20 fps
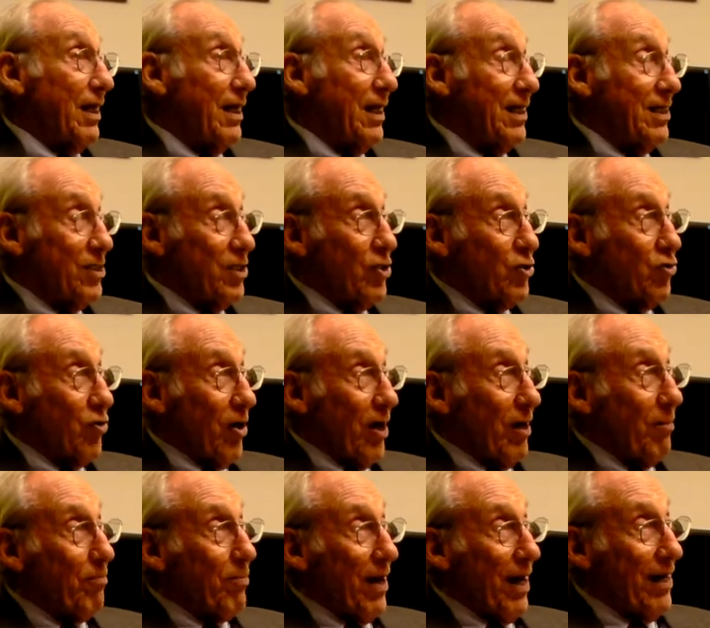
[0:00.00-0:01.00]
is to try
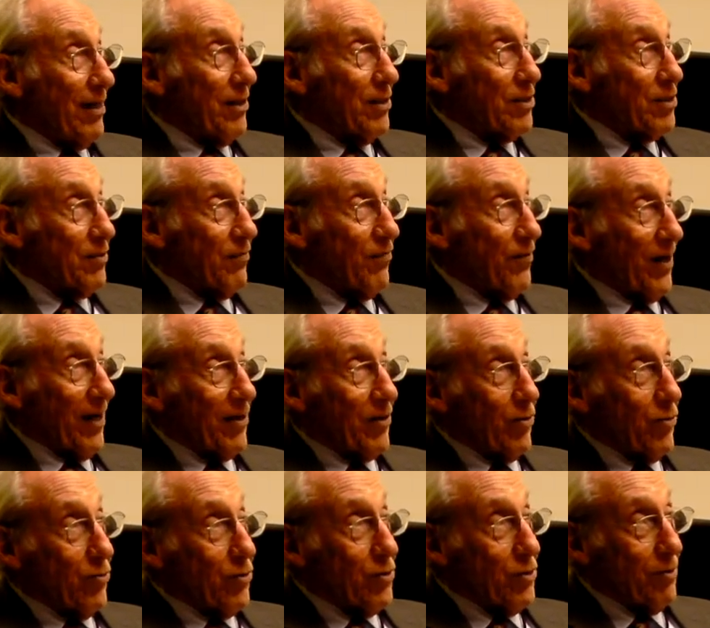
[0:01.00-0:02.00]
to balance the
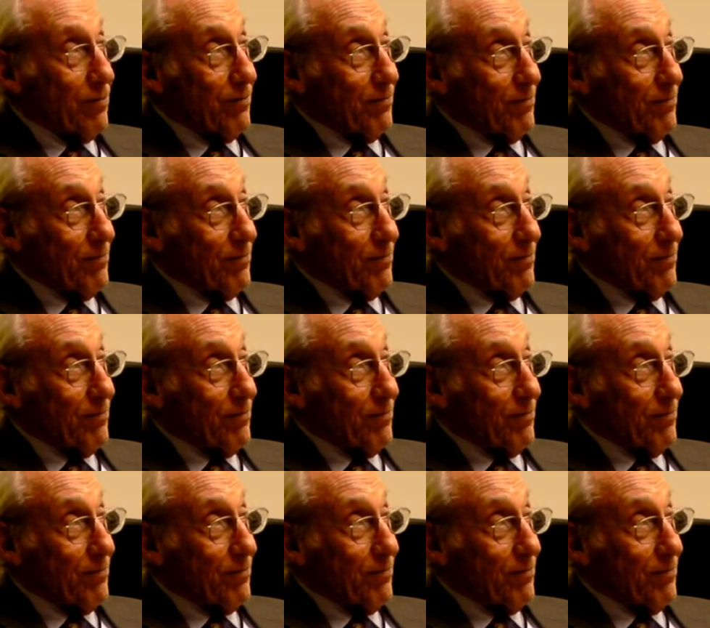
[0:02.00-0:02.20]
vectors.